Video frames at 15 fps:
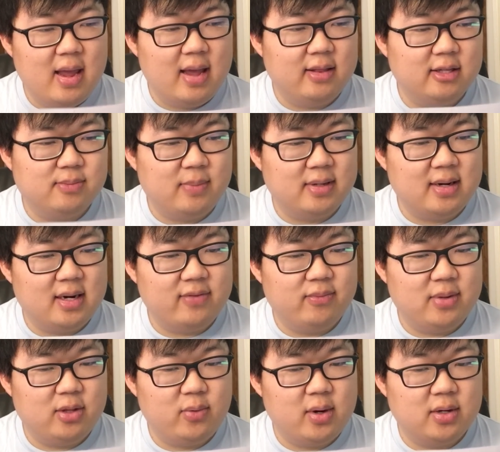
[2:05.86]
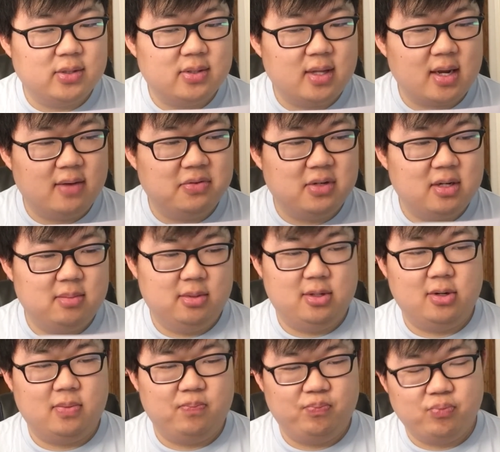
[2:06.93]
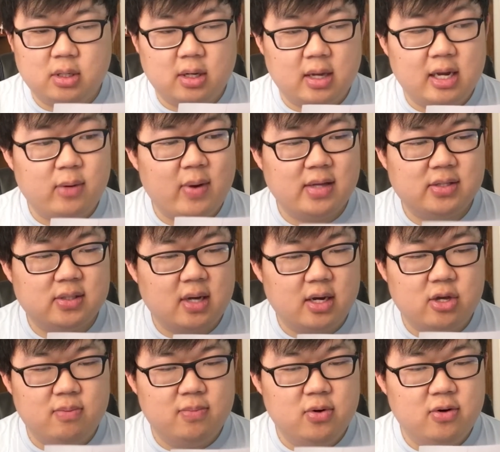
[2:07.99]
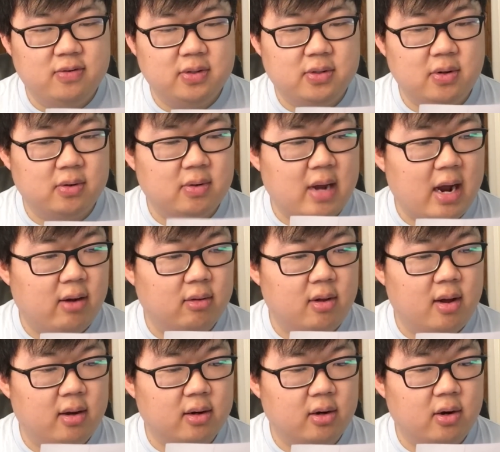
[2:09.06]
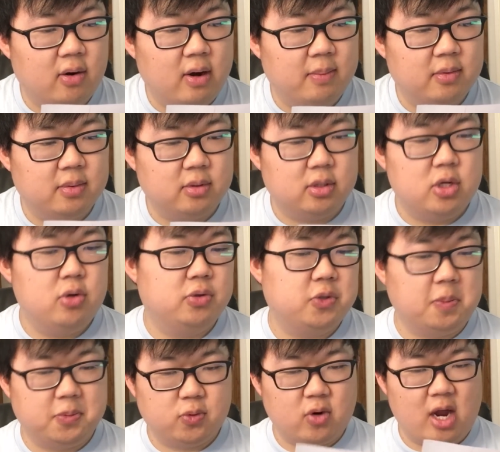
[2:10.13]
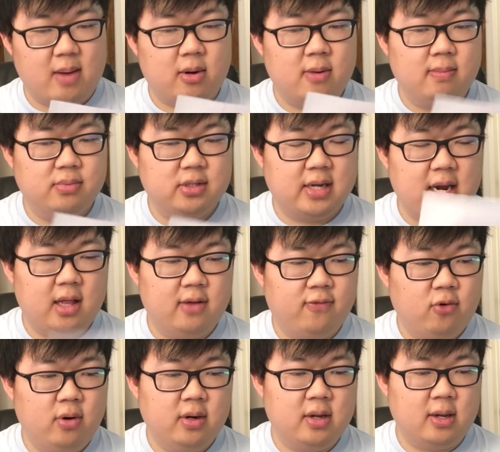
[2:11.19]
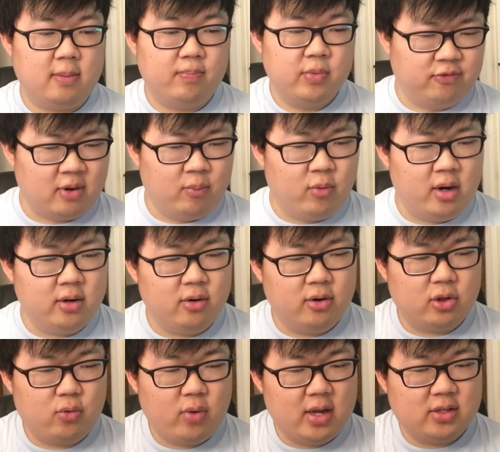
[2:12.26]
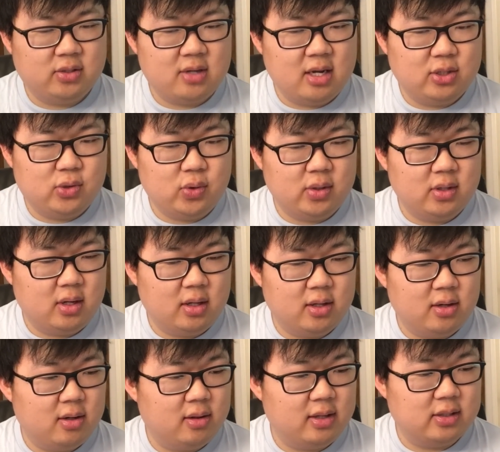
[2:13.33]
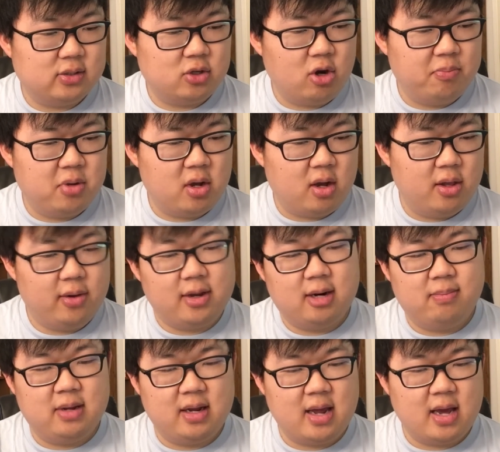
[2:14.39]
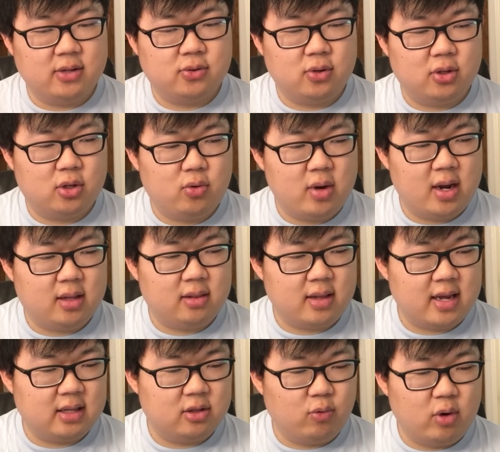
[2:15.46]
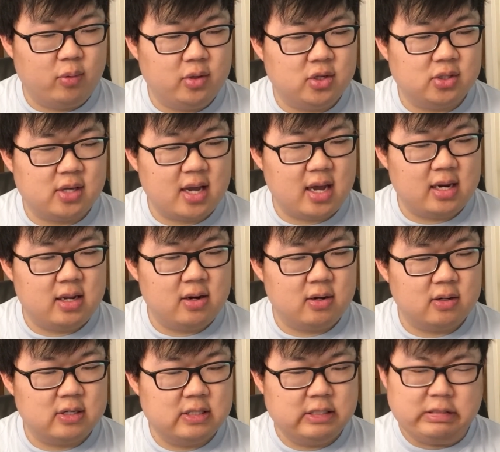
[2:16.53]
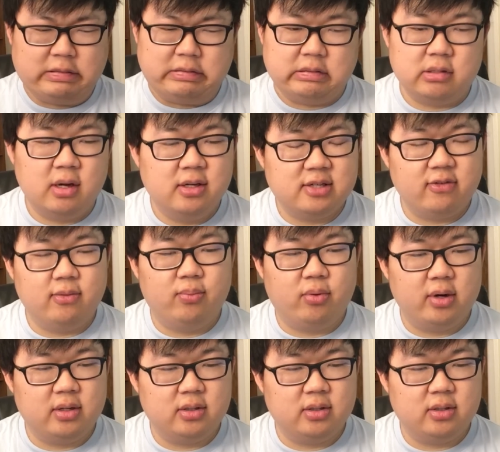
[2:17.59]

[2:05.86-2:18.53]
and this might not even be the weirdest thing I've seen him do. Anyways, saw you moved, don't know how long ago, I'm a new subscriber, to California. From one earthquake state to another, let's hope y'all don't get a big-ass earthquake like the one we just had here. Ooh, 7.0